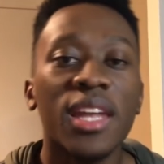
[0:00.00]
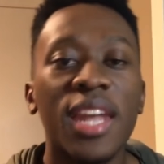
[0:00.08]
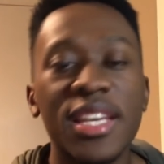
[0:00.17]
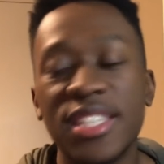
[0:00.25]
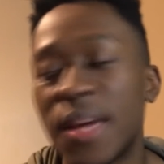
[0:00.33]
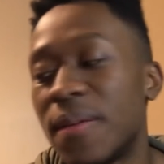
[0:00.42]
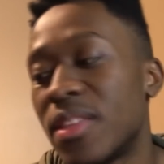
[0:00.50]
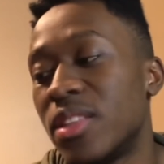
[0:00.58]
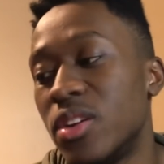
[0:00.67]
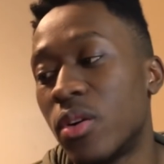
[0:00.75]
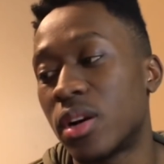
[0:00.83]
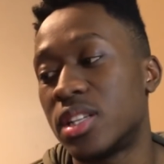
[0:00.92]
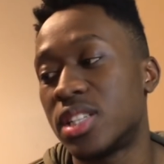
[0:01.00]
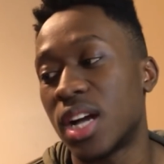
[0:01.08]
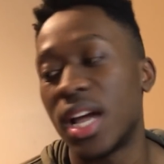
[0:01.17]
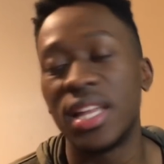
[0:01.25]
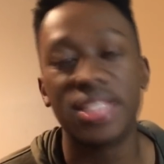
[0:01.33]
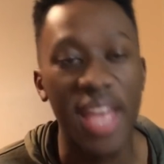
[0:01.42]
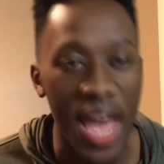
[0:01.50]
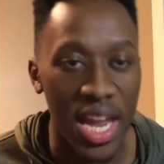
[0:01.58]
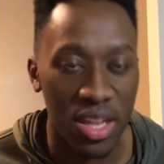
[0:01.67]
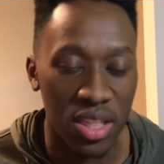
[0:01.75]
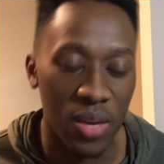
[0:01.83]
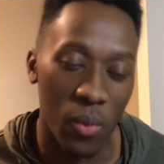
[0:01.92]
Next game, we have the New York Giants
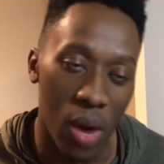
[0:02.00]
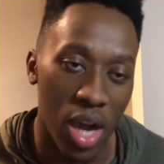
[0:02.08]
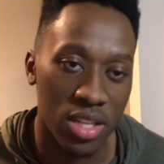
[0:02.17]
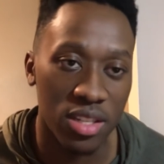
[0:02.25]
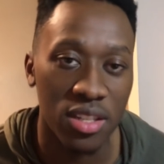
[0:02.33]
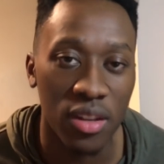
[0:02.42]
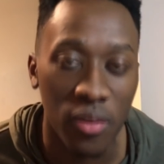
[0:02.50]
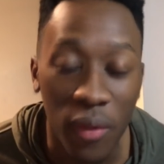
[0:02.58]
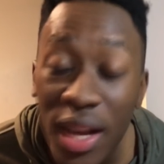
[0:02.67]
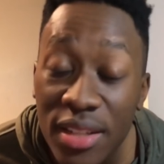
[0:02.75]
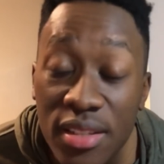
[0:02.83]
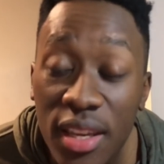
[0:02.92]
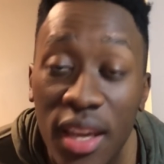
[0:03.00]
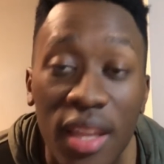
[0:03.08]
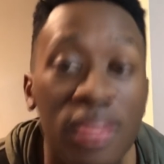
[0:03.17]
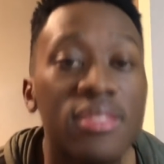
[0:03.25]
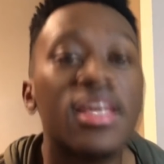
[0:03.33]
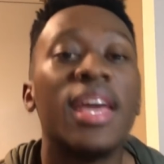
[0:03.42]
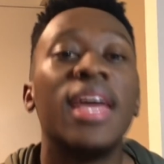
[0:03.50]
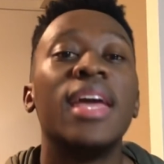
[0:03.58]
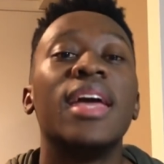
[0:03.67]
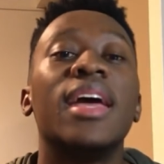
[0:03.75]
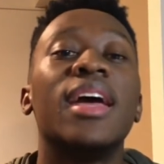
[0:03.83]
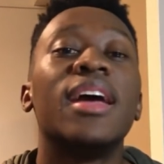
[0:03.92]
at the Washington Redskins.
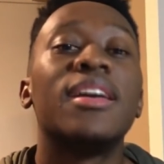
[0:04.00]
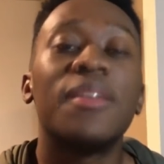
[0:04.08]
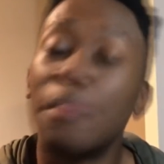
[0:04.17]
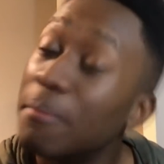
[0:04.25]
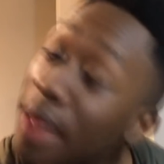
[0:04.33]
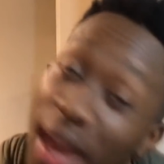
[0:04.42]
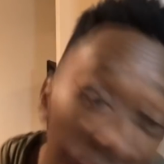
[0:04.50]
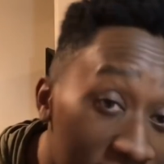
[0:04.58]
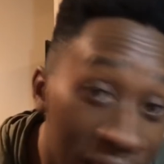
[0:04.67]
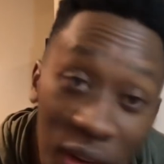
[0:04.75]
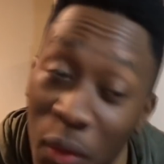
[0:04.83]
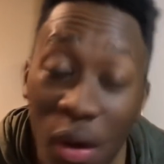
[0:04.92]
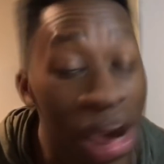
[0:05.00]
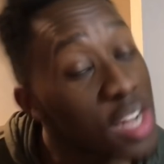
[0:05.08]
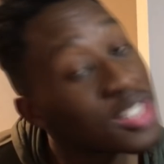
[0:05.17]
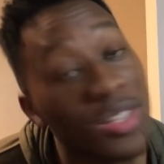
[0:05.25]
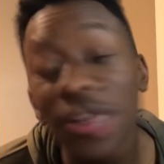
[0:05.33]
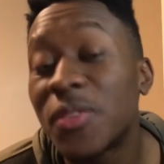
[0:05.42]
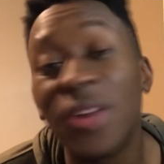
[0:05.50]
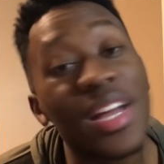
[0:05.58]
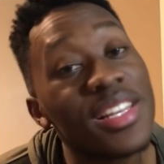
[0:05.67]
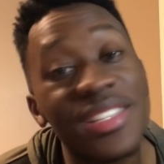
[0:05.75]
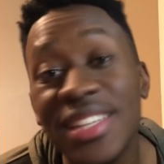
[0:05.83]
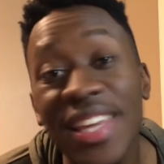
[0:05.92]
And man, Washington
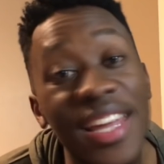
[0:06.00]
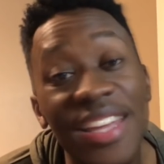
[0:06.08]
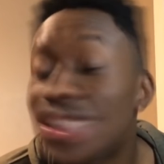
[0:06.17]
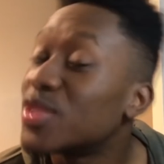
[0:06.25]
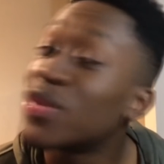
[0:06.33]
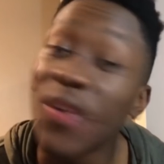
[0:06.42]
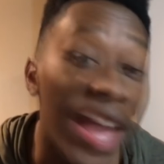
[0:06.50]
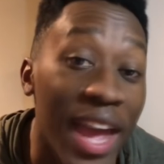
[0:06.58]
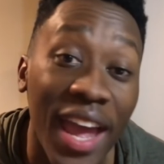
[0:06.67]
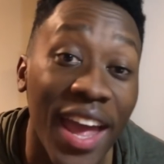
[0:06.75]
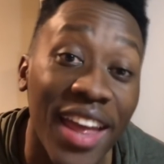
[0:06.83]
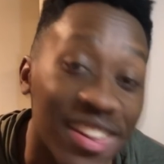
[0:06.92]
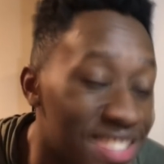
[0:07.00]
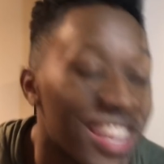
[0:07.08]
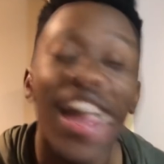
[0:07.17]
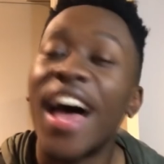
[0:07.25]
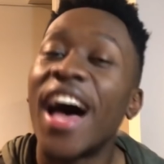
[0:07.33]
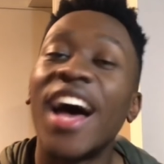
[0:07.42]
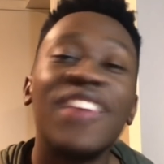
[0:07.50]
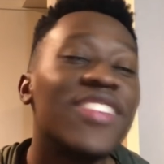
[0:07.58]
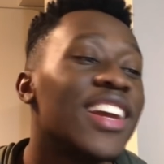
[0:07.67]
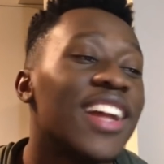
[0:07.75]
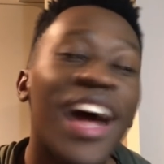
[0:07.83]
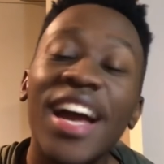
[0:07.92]
Redskins fans, I
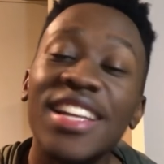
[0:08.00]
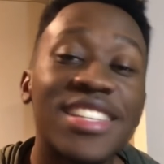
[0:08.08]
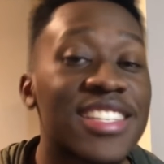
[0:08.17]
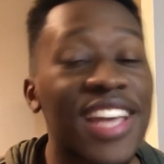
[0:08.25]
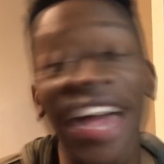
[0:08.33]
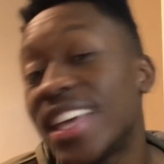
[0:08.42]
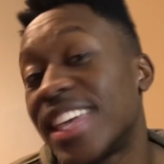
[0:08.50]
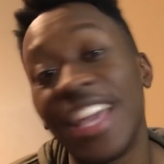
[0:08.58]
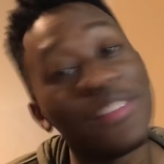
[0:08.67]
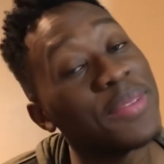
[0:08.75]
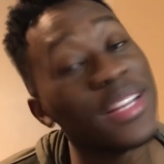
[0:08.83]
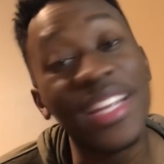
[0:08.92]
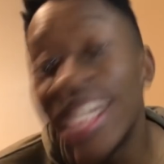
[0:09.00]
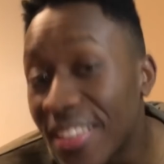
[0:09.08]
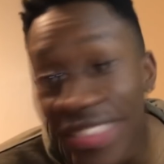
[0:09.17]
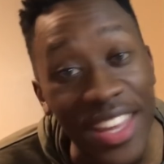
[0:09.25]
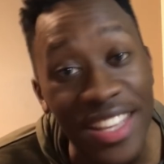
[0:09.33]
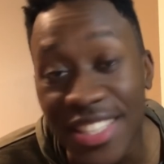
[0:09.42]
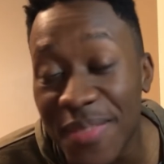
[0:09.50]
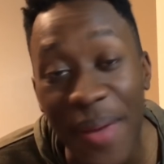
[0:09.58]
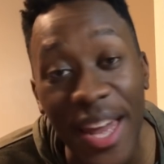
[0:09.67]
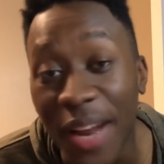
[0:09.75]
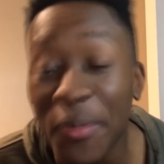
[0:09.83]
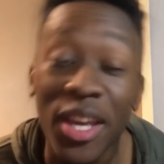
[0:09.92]
mean, I can't believe this,
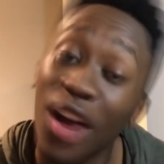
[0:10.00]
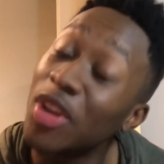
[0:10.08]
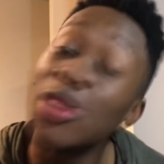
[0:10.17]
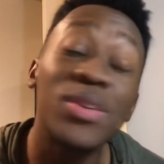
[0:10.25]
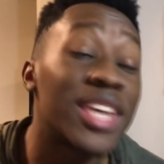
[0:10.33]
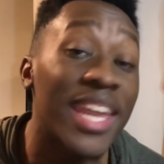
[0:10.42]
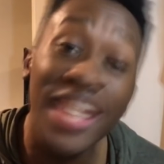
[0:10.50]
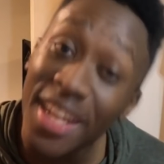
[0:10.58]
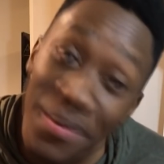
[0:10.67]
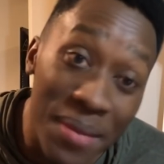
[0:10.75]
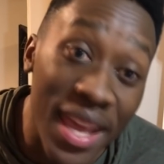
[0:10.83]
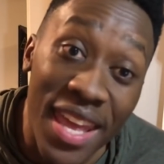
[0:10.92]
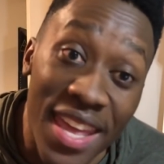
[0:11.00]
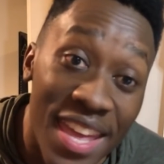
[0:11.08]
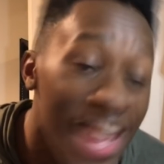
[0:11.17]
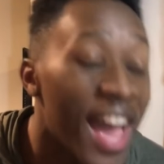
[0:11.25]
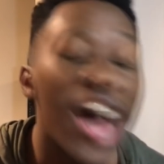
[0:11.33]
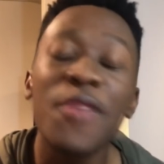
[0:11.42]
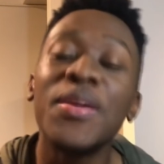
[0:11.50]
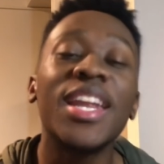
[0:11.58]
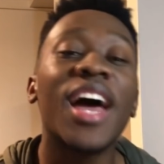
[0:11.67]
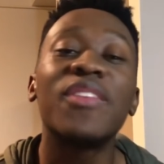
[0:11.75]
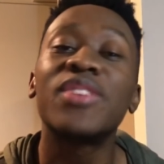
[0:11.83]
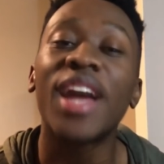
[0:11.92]
man. I mean, are you kidding me? I mean,
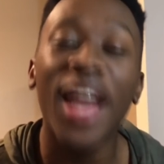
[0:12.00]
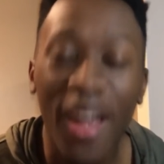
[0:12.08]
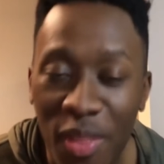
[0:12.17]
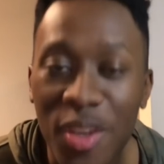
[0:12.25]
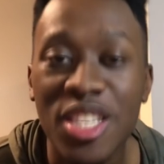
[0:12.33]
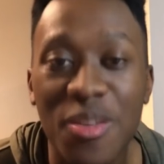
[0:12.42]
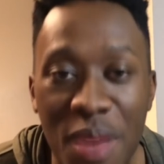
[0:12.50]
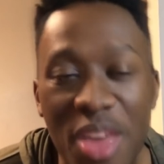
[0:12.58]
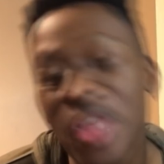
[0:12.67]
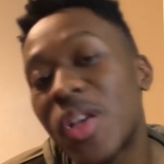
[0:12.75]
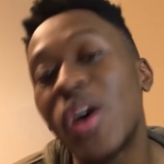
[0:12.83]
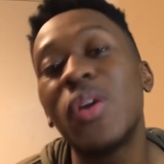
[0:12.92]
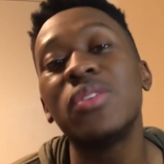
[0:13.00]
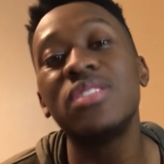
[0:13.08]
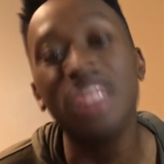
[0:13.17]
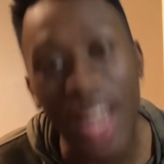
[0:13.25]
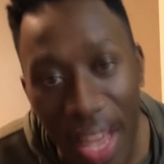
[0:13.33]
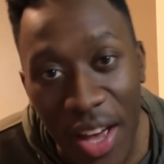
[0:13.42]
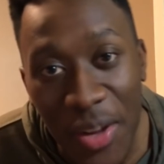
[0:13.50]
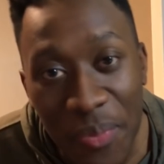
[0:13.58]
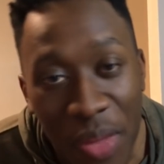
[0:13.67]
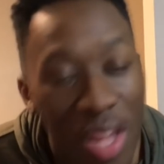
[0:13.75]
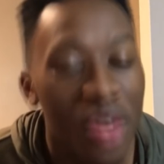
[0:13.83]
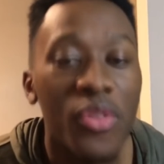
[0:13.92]
after Alex Smith goes down
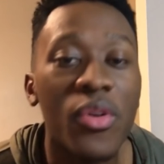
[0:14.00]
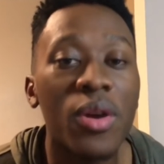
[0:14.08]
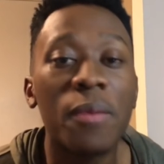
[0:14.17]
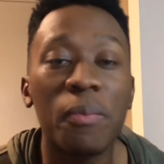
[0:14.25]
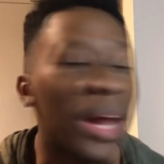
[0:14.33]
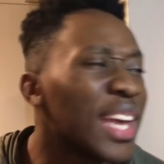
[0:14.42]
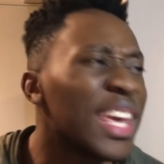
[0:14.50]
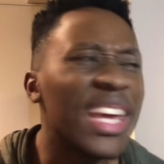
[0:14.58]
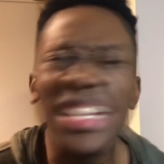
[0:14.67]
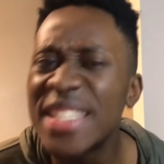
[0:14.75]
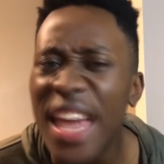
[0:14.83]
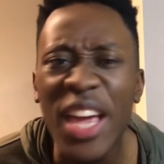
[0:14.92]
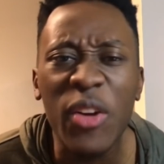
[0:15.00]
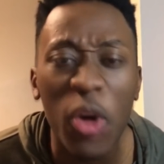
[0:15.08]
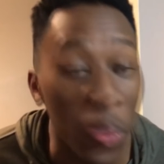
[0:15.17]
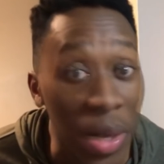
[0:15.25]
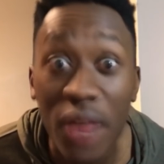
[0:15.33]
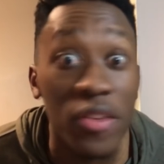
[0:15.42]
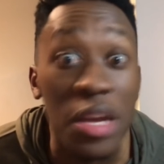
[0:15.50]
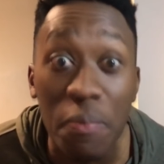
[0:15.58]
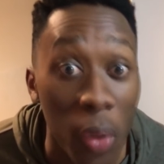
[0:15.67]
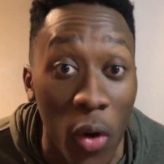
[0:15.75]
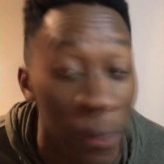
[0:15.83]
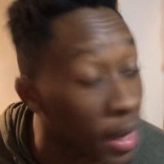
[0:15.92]
for breaking his ankle or whatever he
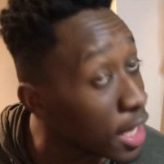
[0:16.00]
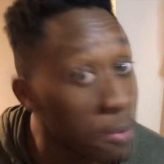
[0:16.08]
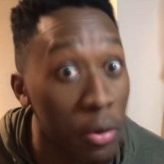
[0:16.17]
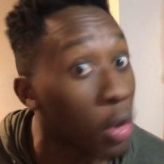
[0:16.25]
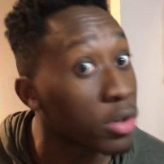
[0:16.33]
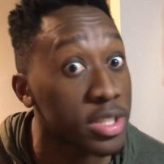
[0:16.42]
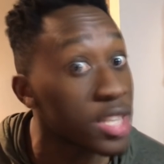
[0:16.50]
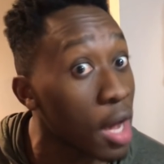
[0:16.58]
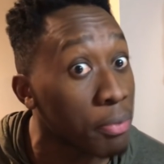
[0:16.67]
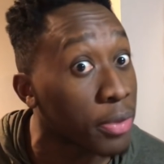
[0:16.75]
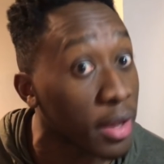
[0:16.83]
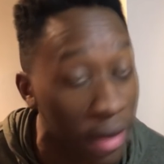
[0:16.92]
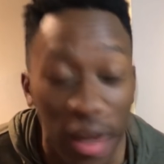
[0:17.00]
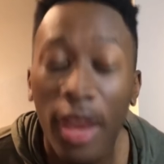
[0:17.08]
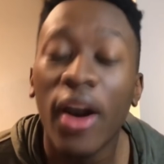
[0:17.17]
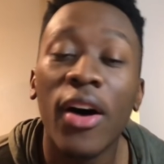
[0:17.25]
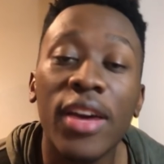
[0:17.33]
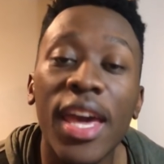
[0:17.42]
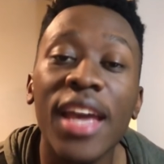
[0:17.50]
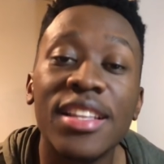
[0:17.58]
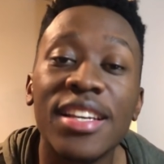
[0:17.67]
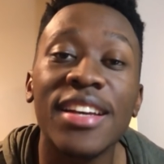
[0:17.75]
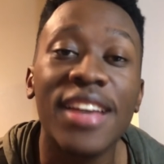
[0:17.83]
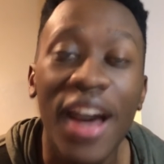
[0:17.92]
broke, man, he broke something, okay,
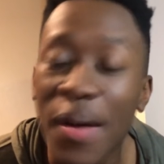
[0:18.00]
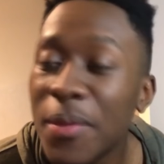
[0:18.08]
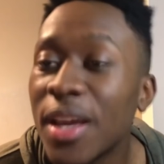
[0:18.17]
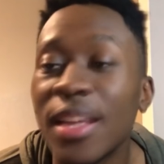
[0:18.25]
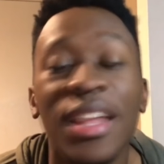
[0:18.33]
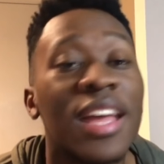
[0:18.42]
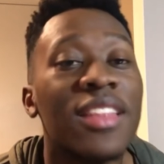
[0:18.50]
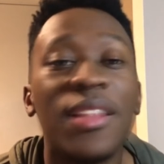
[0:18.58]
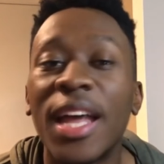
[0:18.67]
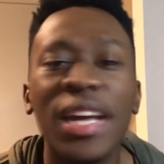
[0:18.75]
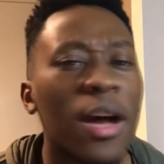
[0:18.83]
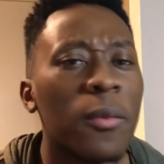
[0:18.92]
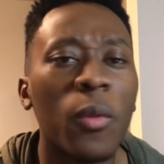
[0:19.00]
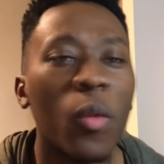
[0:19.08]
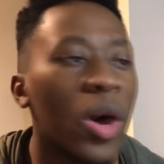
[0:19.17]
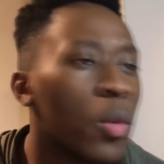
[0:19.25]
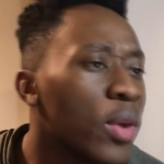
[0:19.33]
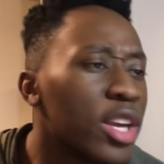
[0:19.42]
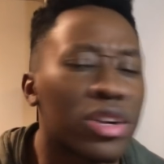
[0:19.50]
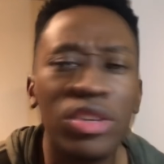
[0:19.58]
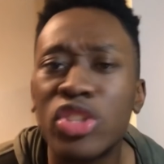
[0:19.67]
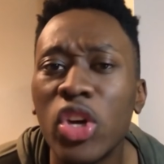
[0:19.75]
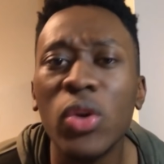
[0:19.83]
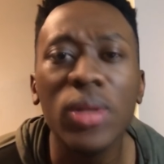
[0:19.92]
to coming like a week or
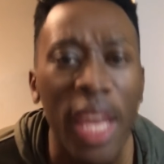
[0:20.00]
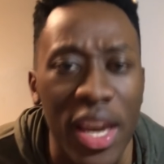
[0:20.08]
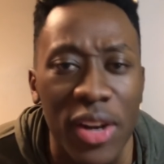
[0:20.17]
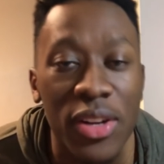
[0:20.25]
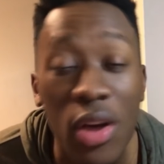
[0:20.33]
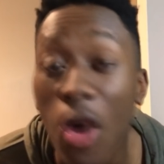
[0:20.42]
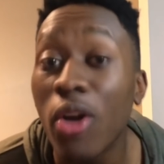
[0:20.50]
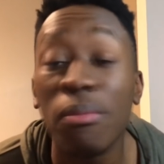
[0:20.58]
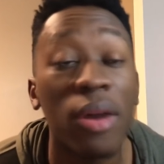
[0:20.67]
two later, Colt